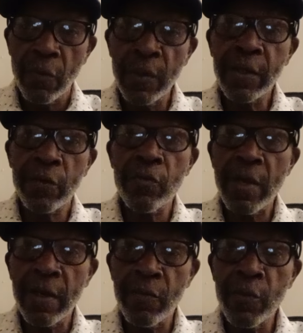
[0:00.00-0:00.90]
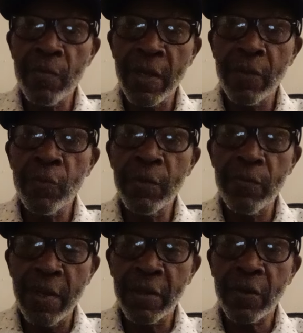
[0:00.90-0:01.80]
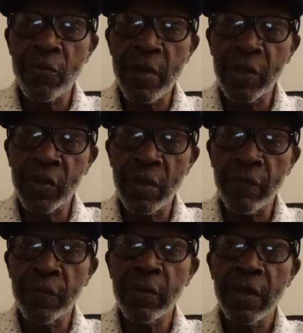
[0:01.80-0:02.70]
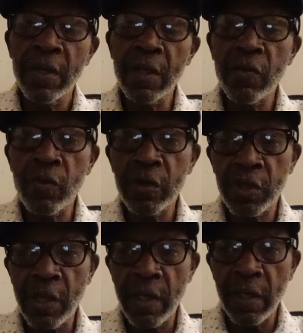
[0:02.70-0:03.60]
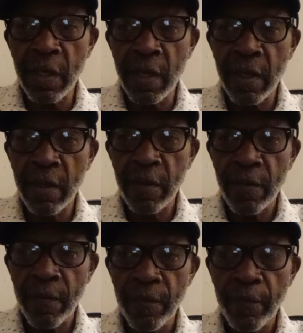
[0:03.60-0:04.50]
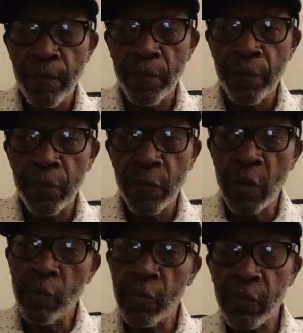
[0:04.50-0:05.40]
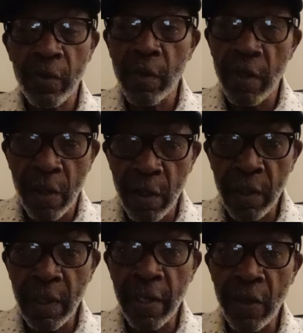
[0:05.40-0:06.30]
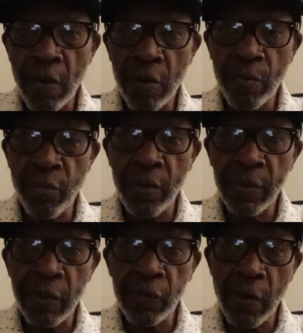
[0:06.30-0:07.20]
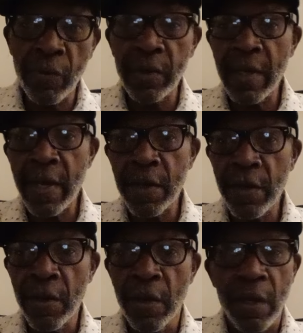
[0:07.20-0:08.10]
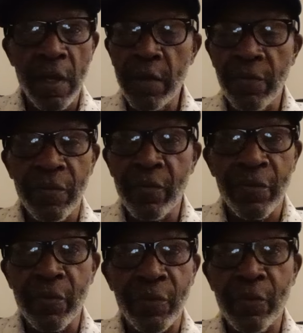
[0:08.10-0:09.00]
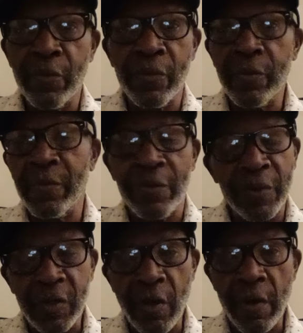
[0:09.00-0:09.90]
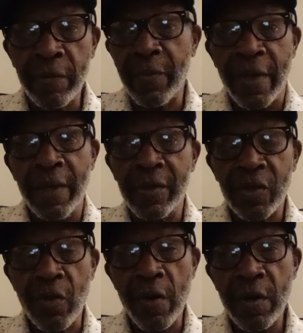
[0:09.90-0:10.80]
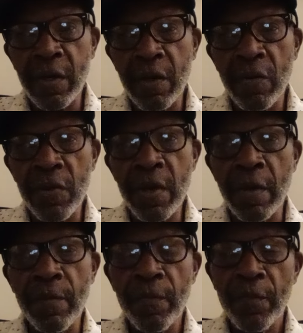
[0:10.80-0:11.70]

We made the creation of Inglewood Chain Gang. There was a gang called the Brims. They was already down there. And we started in on them.